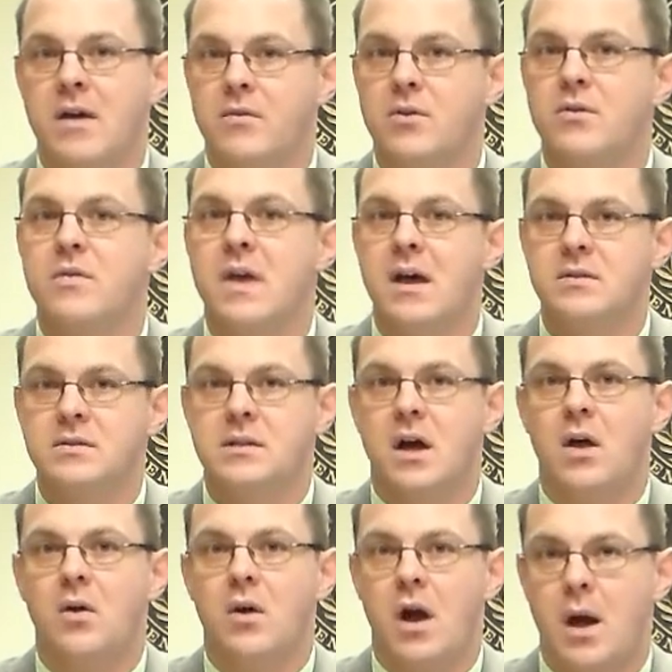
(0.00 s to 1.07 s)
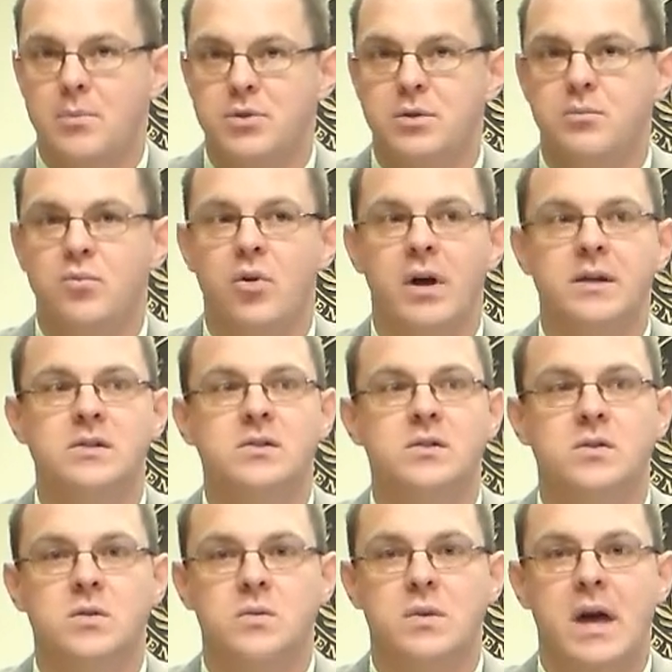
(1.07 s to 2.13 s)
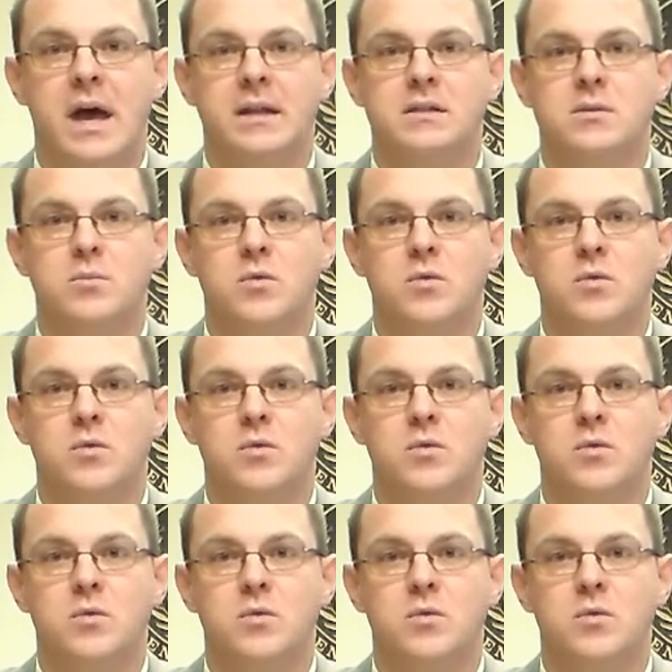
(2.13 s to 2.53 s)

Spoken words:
$500,000 option price to do that,